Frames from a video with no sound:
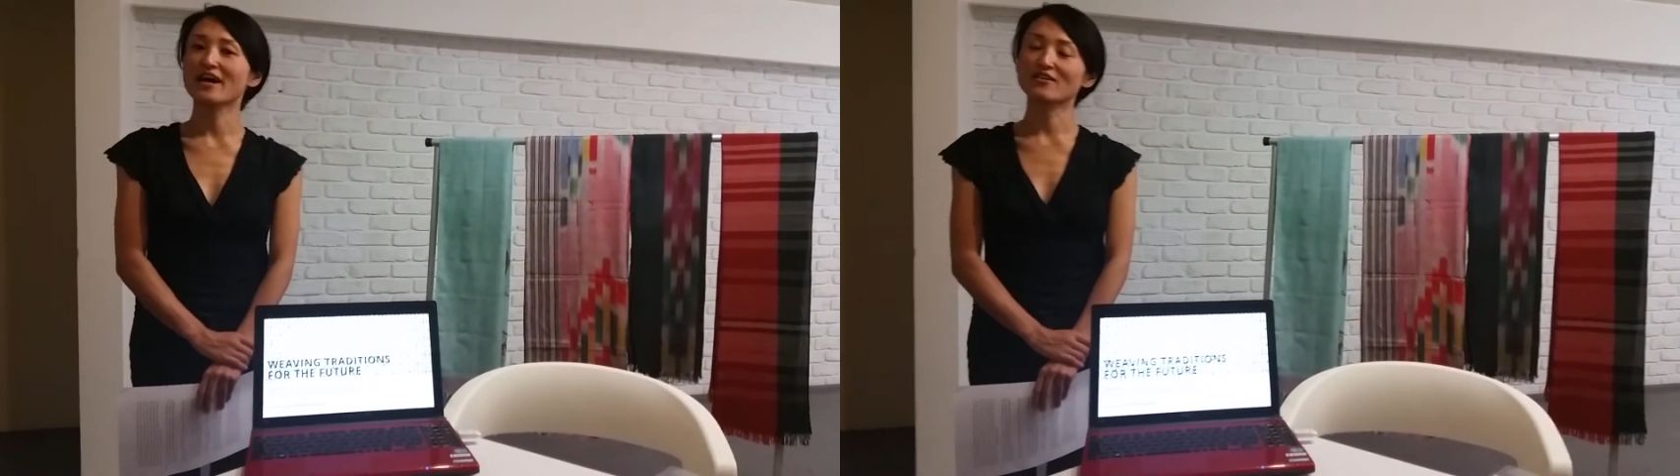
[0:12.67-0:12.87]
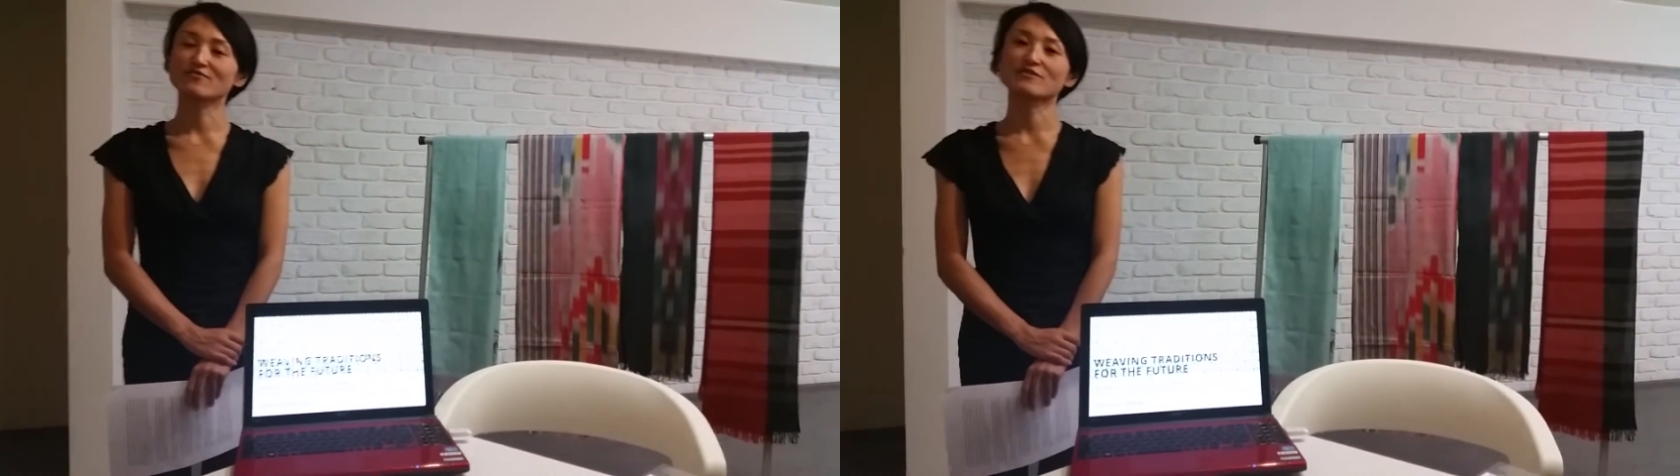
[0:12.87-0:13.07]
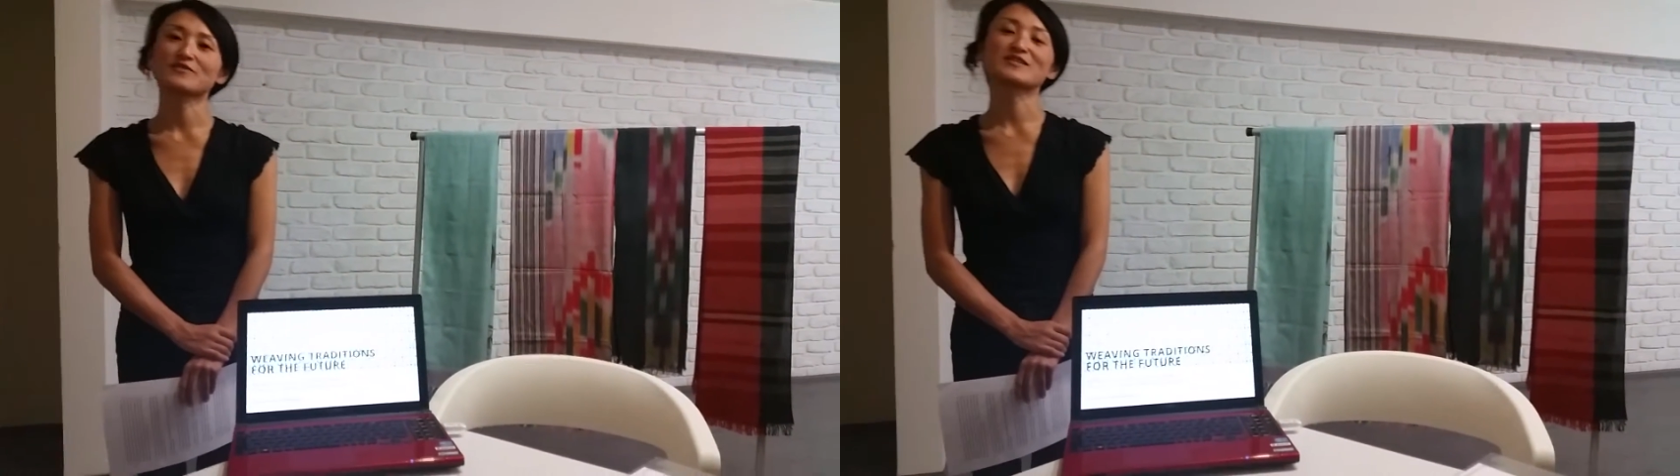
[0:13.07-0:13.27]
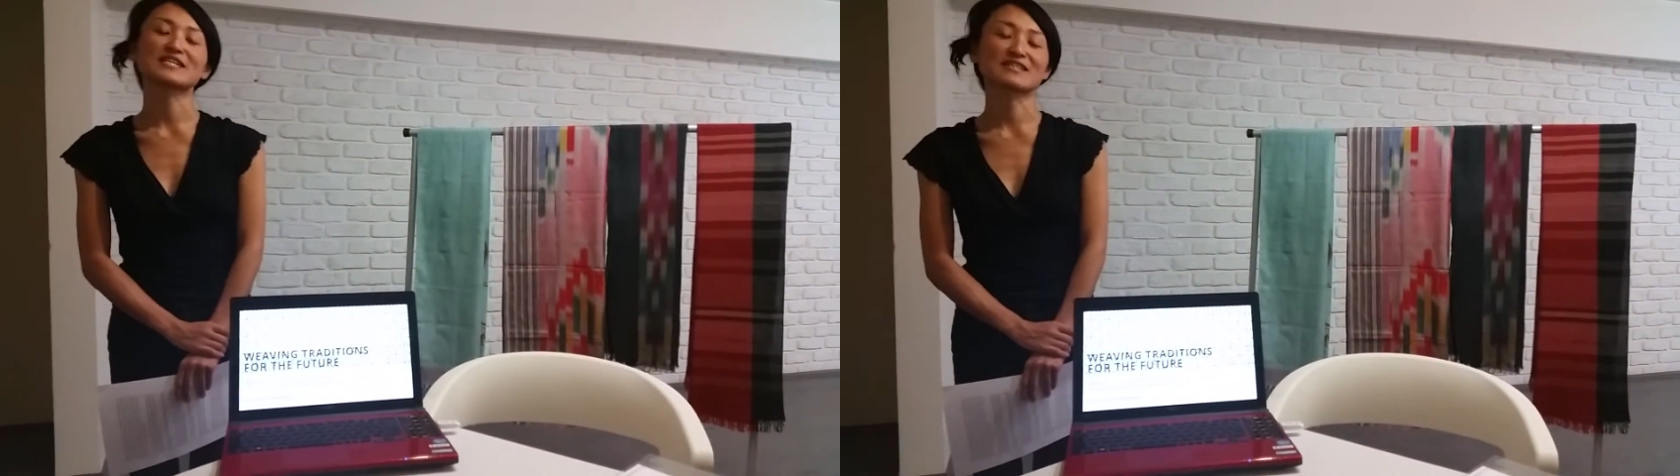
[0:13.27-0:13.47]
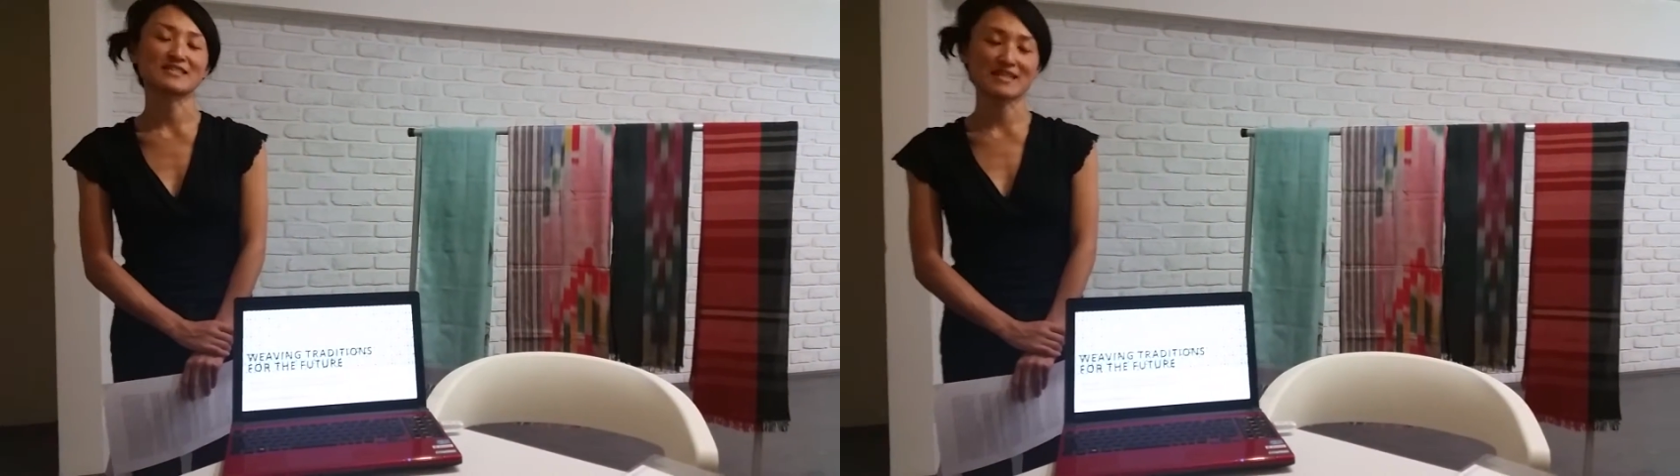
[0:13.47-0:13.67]
handwoven
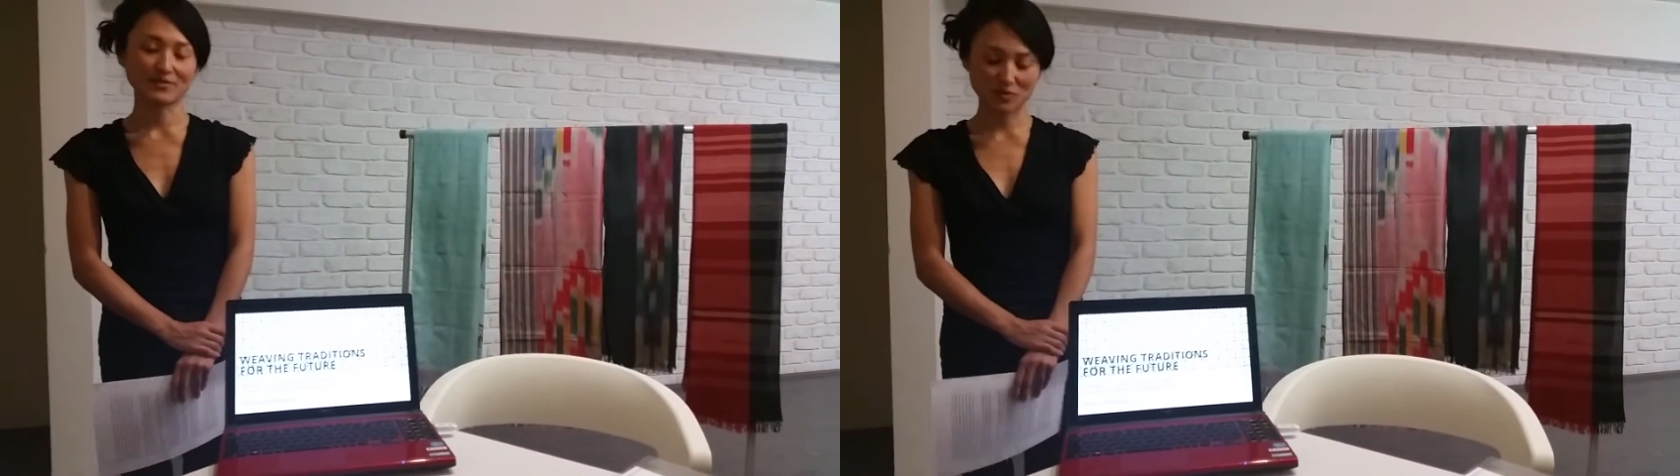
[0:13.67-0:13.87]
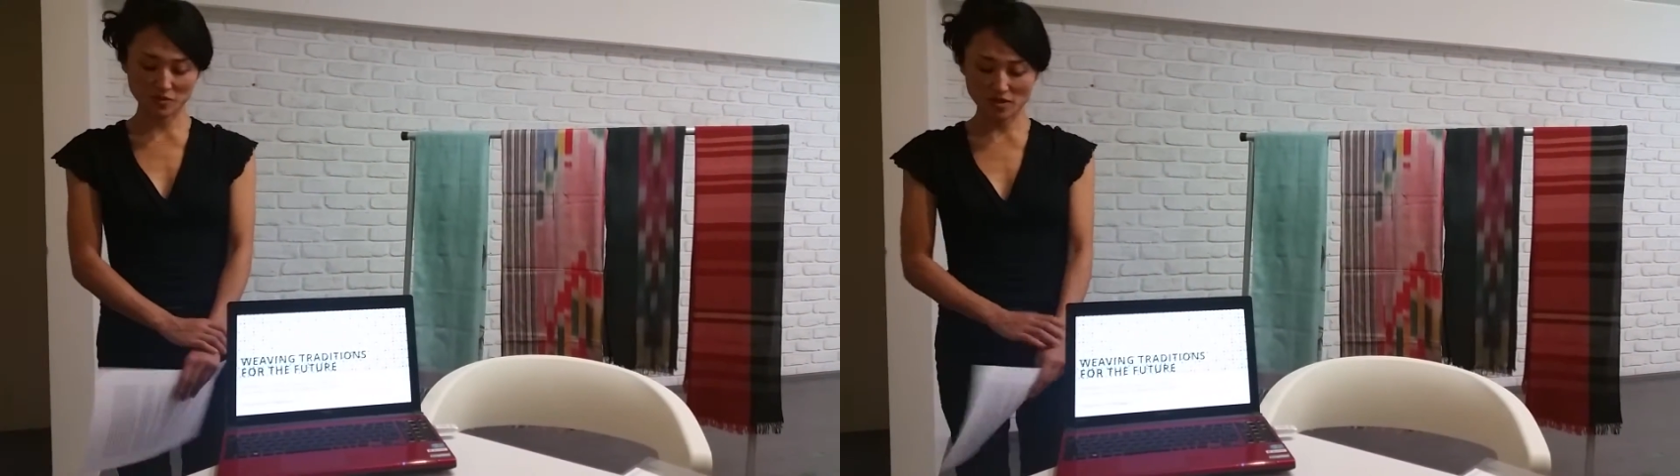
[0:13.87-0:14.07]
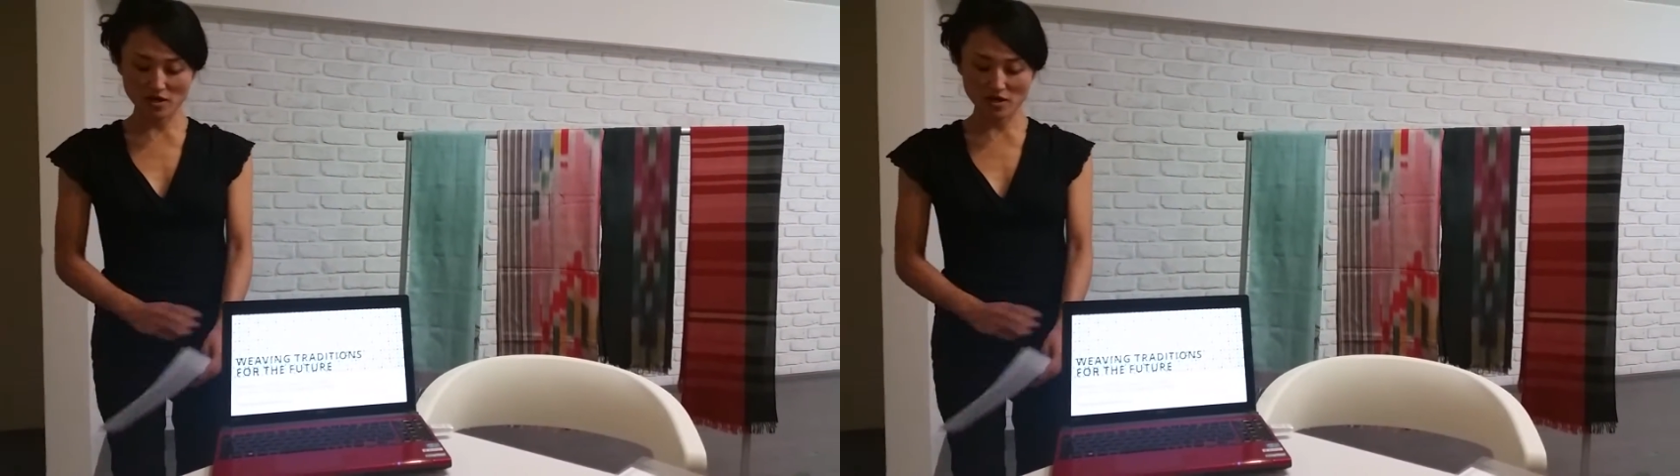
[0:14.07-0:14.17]
textiles.